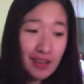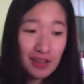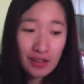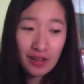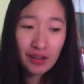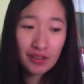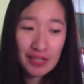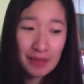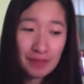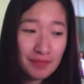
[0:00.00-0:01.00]
Not all the
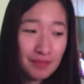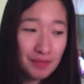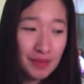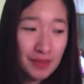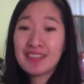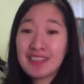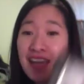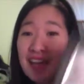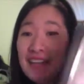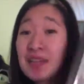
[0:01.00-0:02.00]
time, but sometimes.
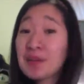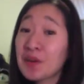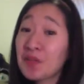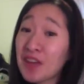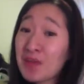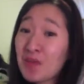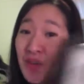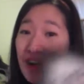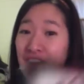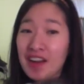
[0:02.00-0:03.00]
And then I'm gonna frame it
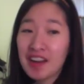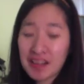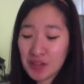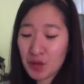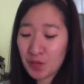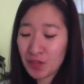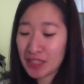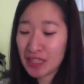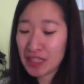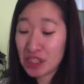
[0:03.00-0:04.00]
for her, and
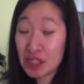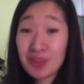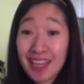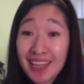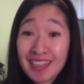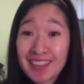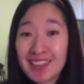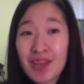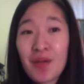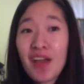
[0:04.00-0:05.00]
hopefully she will like it.
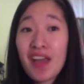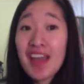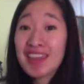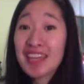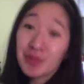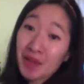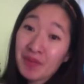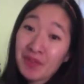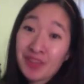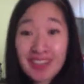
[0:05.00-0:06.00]
So that's what
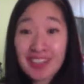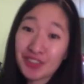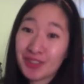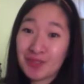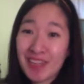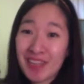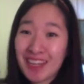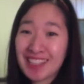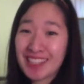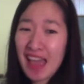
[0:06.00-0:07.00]
I'm doing this
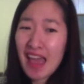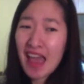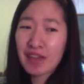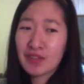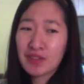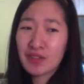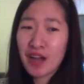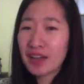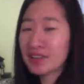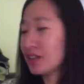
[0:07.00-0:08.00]
Christmas. I also
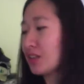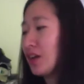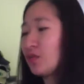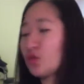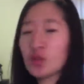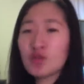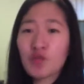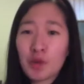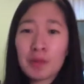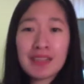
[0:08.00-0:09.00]
got a lot of George
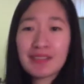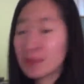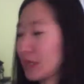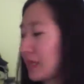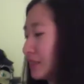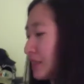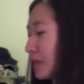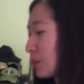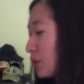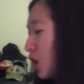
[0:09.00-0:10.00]
Foreman's because they
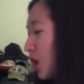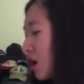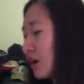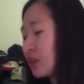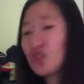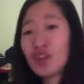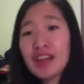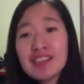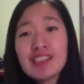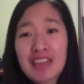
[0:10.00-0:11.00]
were on
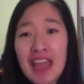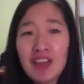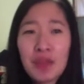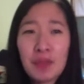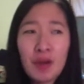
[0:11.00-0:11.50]
crazy sale. They were